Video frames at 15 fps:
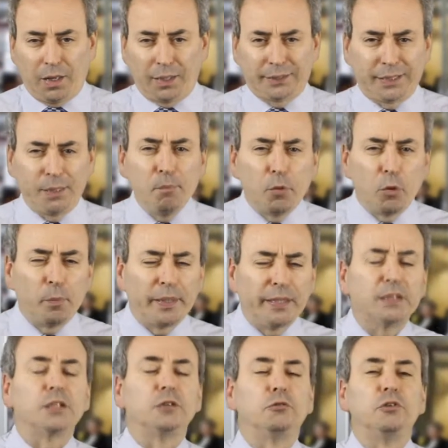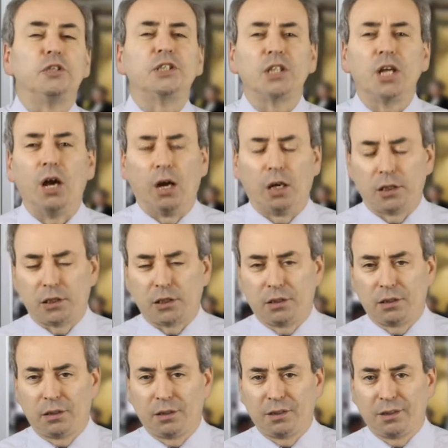A simple piece of research
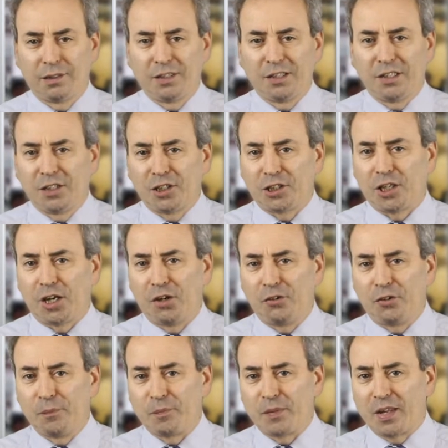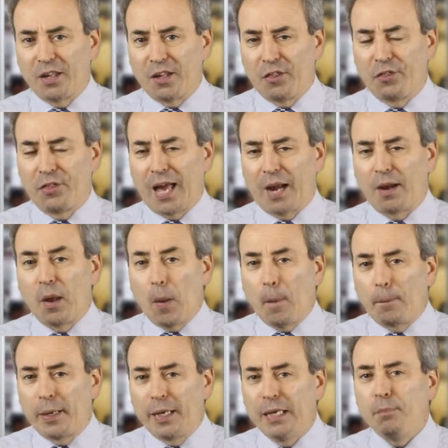showed that
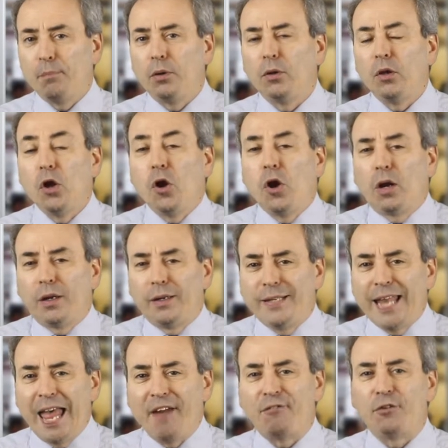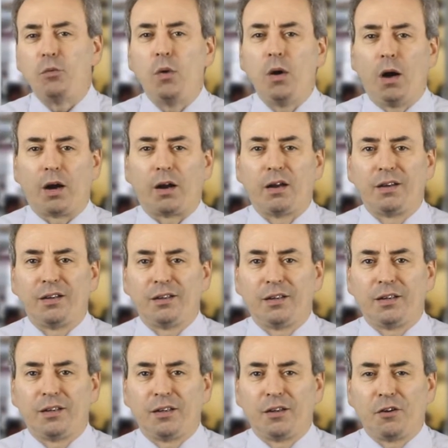people left work
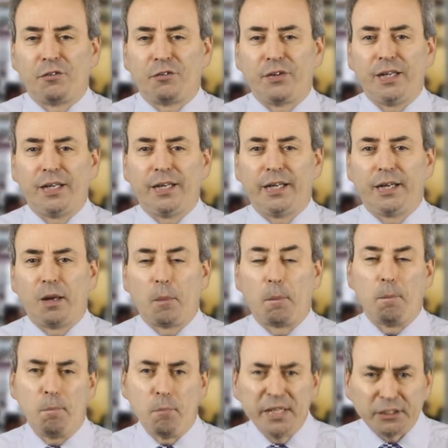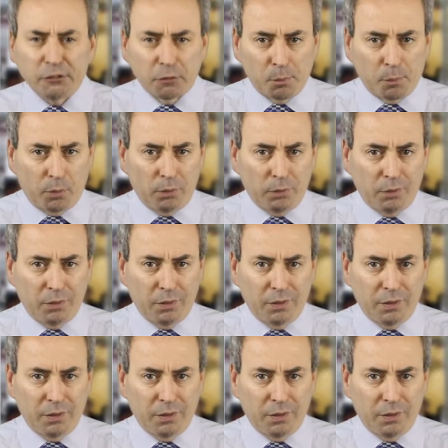feeling miserable,